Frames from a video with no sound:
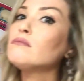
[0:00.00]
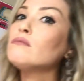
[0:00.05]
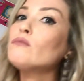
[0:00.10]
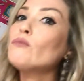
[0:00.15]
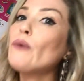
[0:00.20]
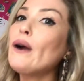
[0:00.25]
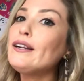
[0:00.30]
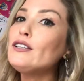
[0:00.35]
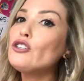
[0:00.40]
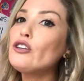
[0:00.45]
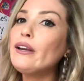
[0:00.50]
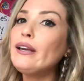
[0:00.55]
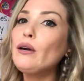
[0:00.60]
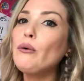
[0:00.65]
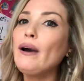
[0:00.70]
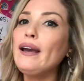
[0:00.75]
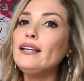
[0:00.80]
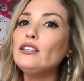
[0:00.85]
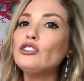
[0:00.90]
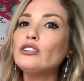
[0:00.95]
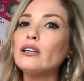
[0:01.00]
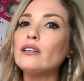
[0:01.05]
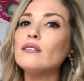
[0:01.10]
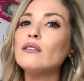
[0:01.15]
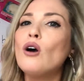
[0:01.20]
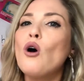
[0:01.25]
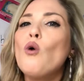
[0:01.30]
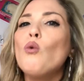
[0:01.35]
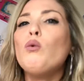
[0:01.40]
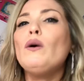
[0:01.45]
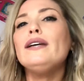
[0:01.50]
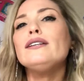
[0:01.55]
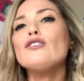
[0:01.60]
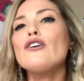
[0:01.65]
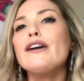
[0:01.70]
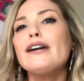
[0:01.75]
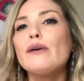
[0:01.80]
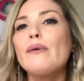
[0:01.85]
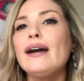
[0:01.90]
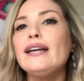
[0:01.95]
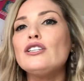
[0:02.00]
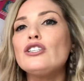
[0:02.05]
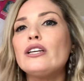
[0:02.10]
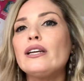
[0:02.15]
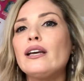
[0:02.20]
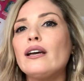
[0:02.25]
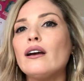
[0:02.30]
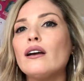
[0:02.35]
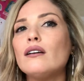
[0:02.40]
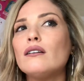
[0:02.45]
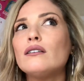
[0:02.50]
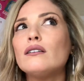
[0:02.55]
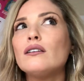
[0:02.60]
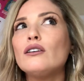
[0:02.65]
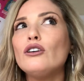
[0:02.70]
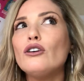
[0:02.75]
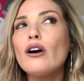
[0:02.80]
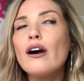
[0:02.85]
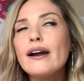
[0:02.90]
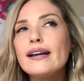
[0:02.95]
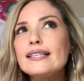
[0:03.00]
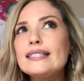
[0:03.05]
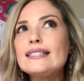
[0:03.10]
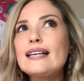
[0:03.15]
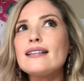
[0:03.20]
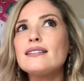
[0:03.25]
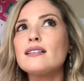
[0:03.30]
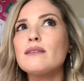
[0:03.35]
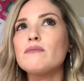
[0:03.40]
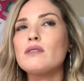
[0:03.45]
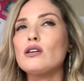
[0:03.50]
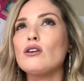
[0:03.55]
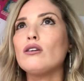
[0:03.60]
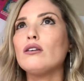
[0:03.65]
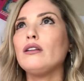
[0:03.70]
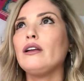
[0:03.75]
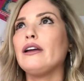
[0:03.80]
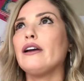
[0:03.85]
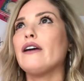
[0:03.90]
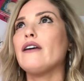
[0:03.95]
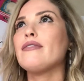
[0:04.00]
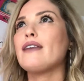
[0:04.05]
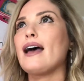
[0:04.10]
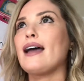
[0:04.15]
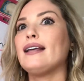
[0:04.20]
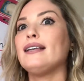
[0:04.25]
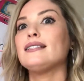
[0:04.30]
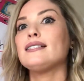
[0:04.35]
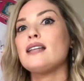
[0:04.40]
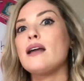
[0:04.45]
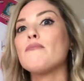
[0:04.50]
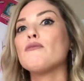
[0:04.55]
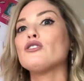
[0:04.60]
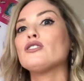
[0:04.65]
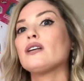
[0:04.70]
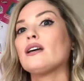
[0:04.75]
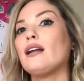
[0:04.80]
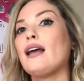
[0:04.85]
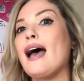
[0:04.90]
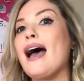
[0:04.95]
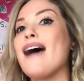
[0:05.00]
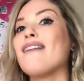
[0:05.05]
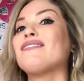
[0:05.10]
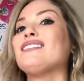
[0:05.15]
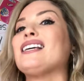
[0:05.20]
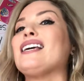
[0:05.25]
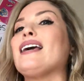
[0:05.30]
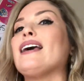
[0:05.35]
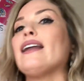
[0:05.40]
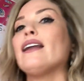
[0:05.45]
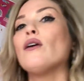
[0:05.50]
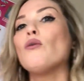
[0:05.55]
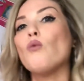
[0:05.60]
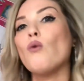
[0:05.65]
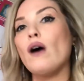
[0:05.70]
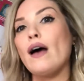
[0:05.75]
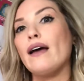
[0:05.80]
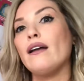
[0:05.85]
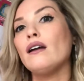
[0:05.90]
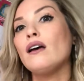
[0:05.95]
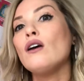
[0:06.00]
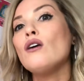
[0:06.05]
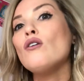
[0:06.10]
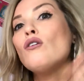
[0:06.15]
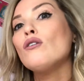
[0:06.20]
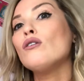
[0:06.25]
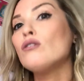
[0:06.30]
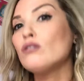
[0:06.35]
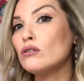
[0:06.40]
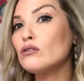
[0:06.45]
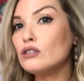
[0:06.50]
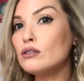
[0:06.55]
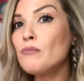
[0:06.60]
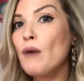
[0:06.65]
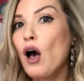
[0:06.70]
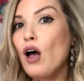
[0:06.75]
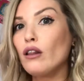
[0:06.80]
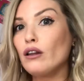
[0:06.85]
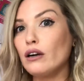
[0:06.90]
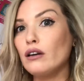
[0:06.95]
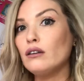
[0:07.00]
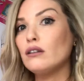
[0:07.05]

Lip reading: write your equation. What is our equation here? You already said something earlier that his number is going to have to get what? Smaller.